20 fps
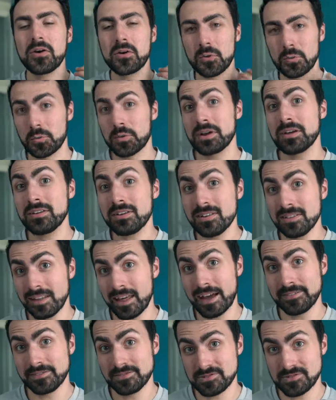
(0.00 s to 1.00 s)
Real
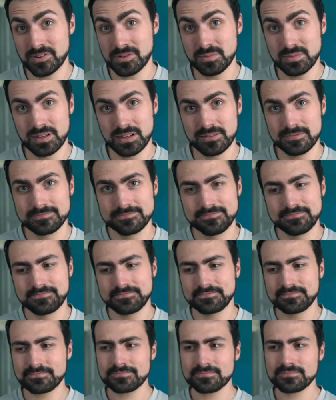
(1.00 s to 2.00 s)
live streaming
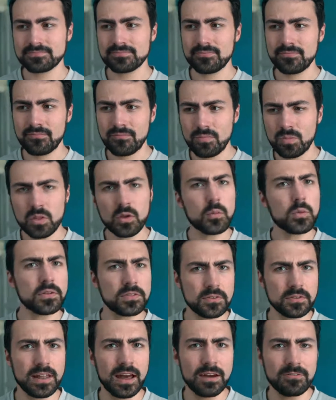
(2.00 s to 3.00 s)
with
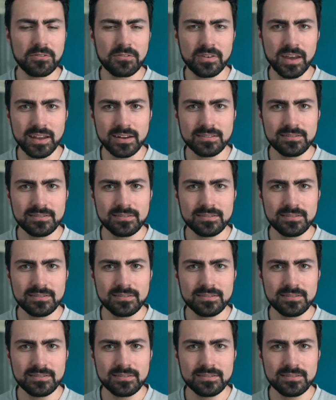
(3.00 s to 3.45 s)
your live event.